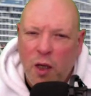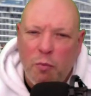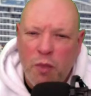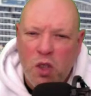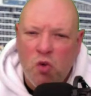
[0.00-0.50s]

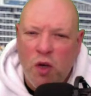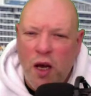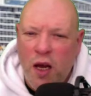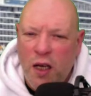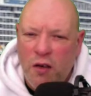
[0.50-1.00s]
Mystery
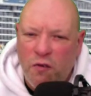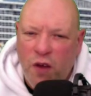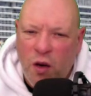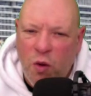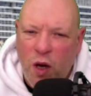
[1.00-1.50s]
Island,
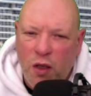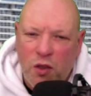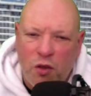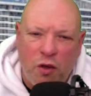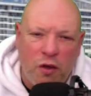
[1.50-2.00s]

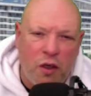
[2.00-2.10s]
Vanuatu,